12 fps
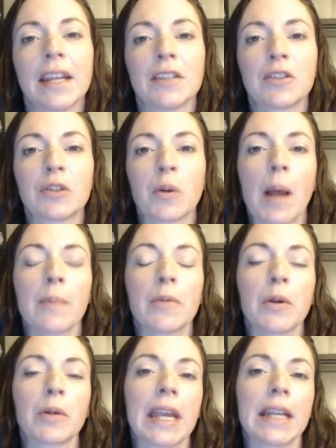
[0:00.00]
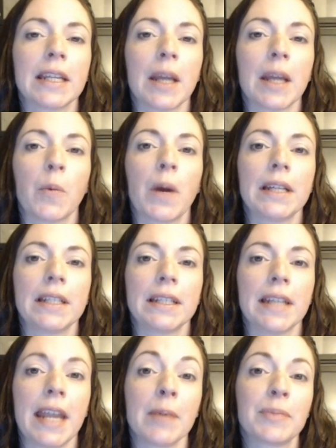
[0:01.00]
And so I'm located at one in
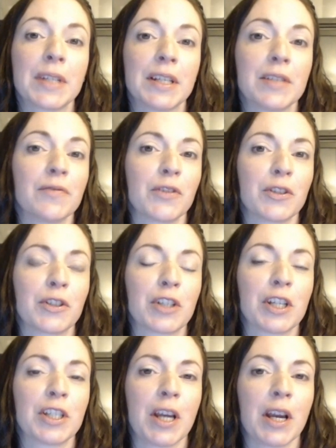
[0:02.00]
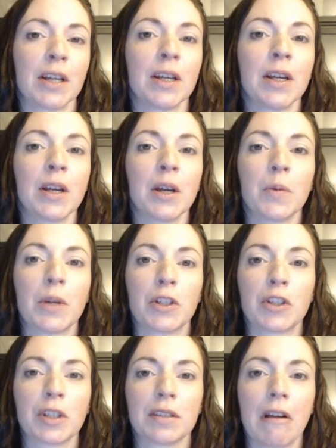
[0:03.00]
Hampton, Virginia, which
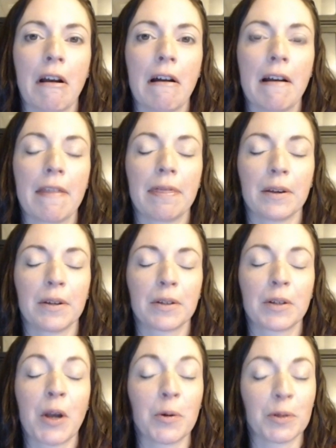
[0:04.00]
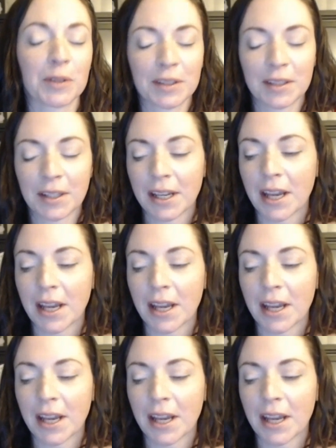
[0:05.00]
is on the coast.